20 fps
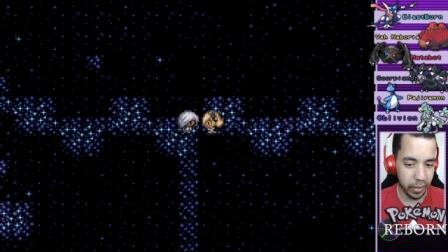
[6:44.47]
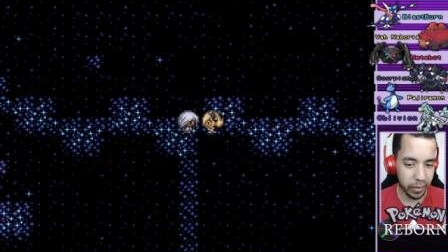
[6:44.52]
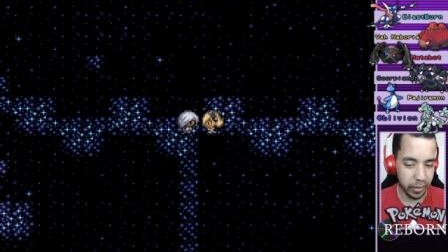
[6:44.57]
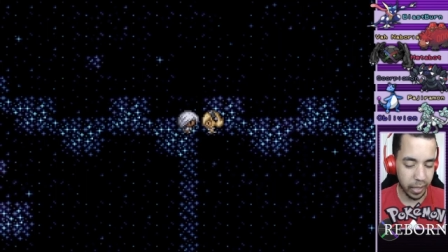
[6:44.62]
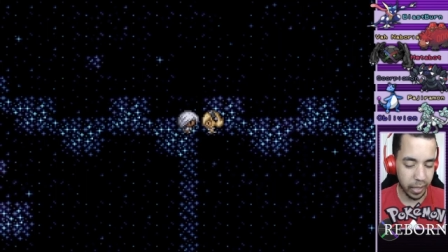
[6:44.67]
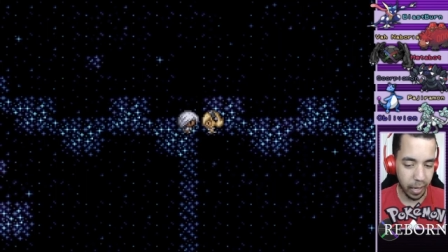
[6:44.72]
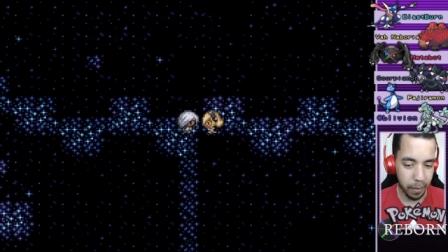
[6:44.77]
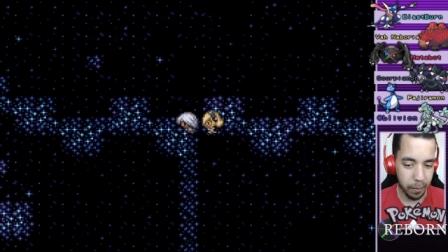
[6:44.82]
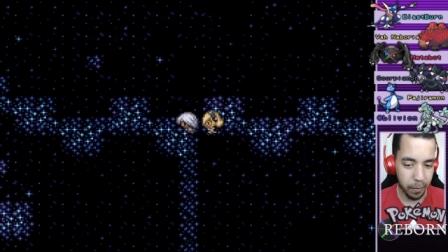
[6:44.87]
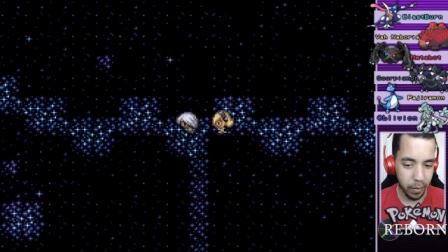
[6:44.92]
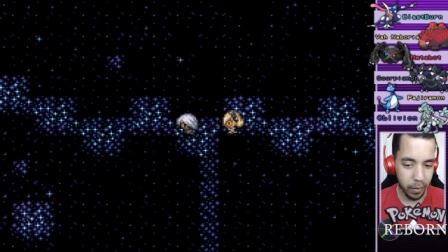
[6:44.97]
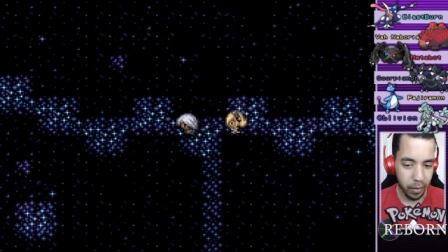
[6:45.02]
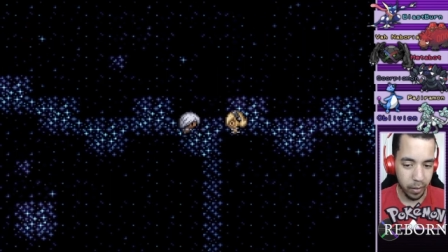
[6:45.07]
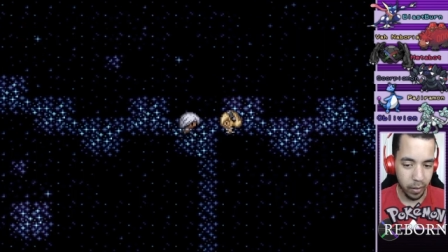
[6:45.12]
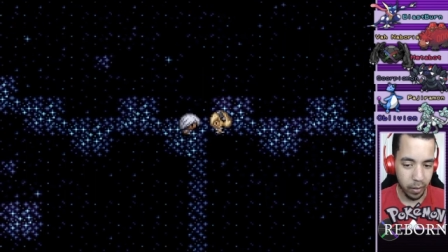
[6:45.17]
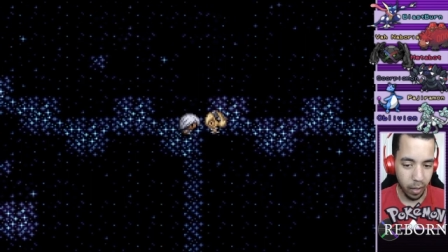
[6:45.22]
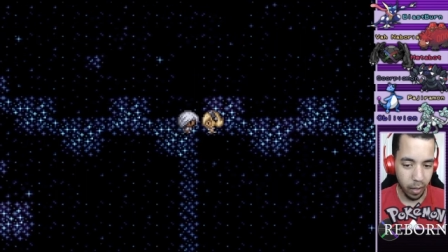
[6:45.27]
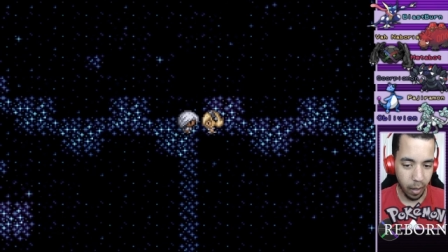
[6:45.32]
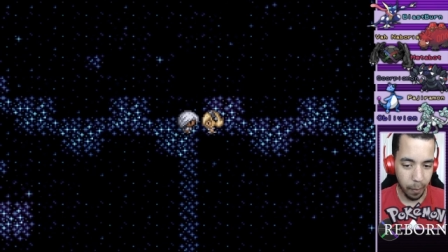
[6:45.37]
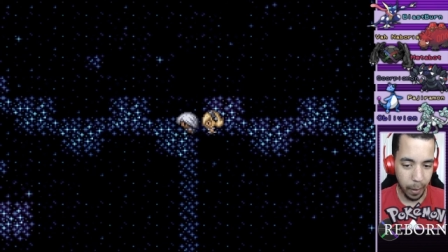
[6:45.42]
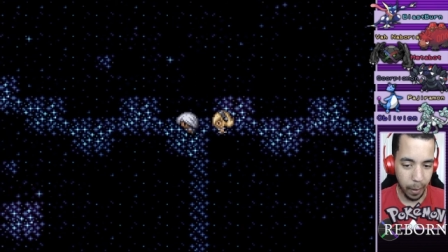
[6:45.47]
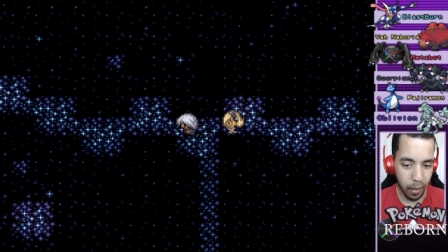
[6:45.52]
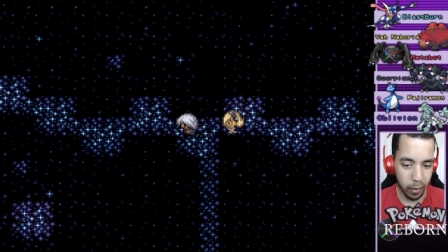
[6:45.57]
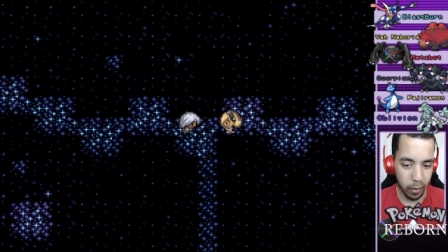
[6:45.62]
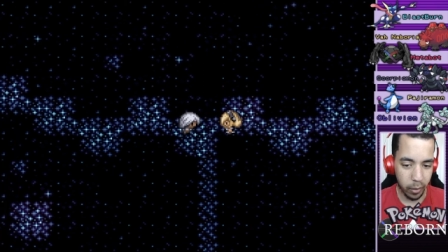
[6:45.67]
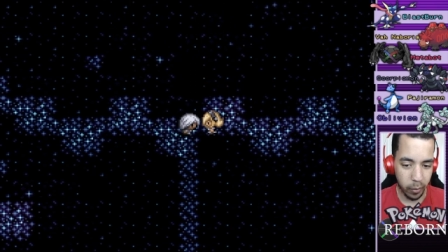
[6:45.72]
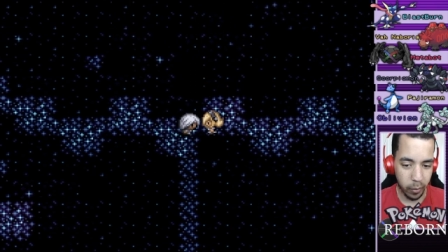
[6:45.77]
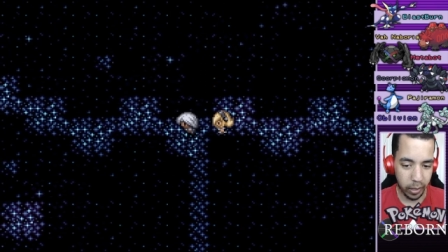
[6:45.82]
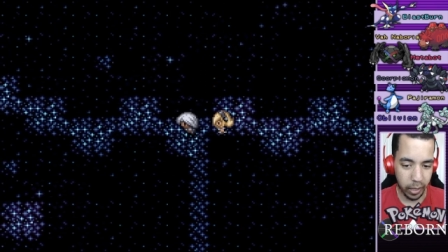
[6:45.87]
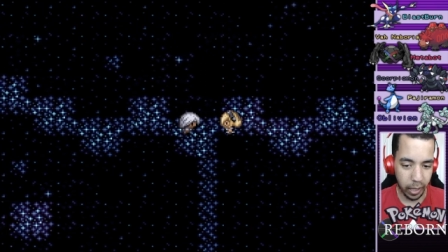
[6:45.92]
in this game. I'll
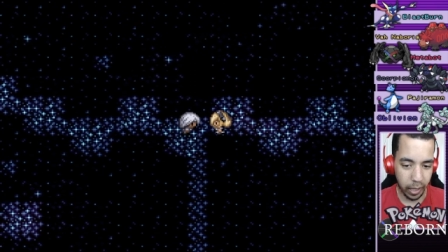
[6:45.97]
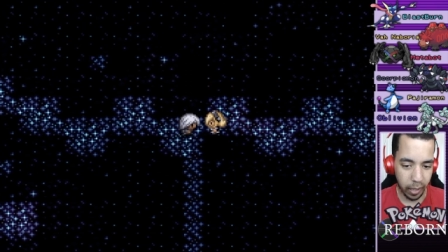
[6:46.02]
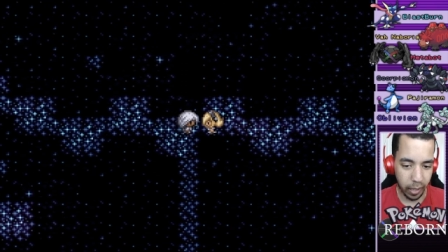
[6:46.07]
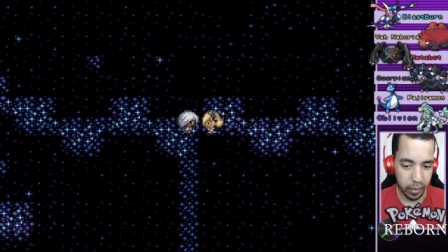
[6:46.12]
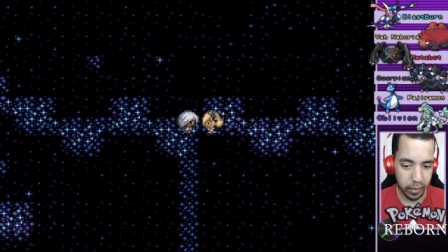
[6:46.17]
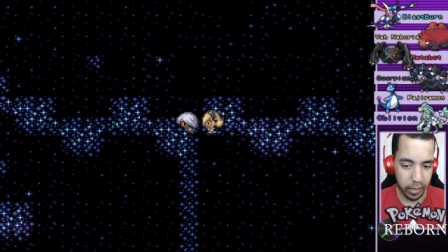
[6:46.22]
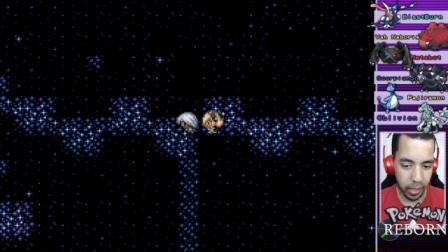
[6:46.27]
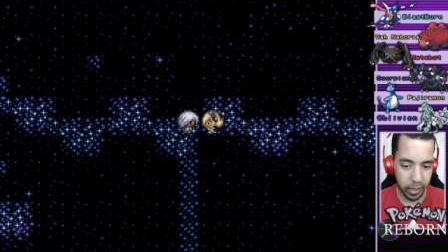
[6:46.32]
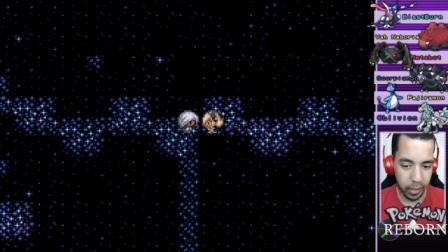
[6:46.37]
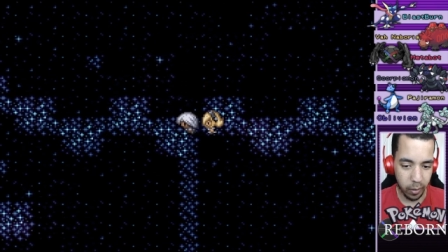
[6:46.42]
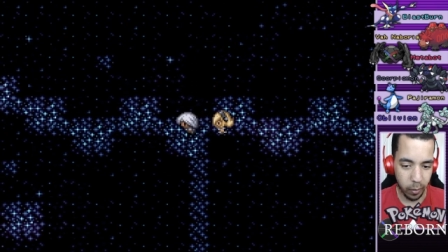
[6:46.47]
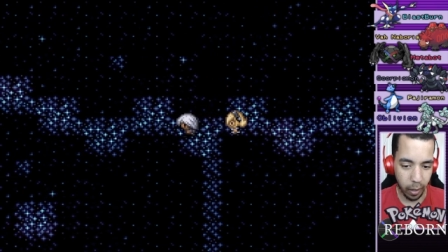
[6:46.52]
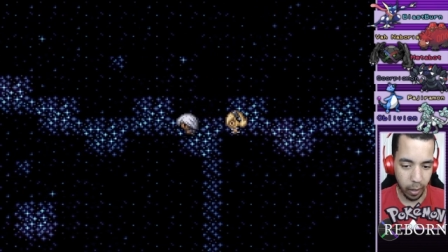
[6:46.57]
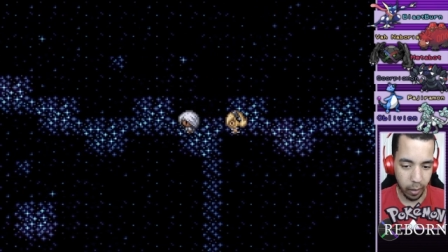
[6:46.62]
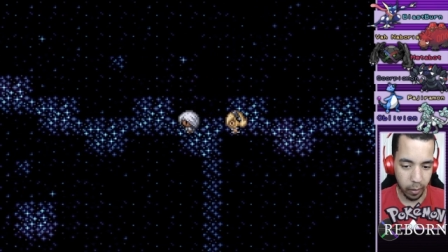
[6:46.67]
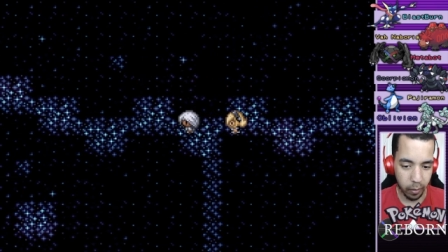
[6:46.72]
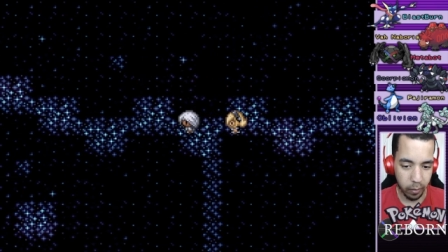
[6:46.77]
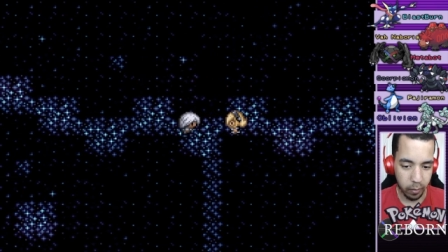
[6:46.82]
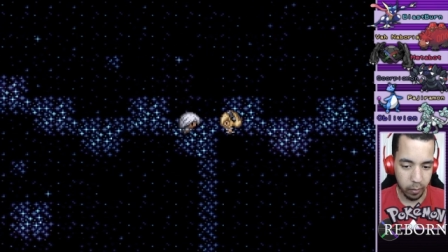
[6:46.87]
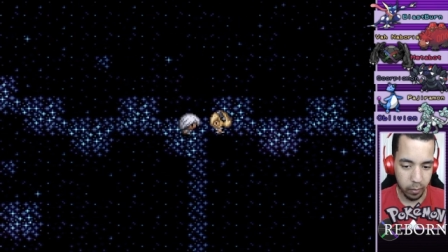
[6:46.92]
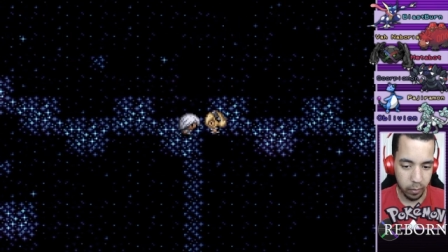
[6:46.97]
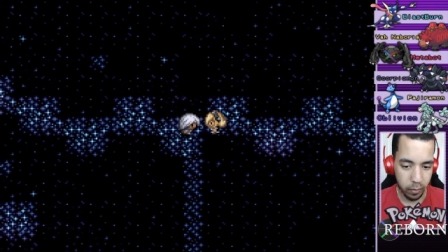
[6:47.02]
battle you again. I'll take you out.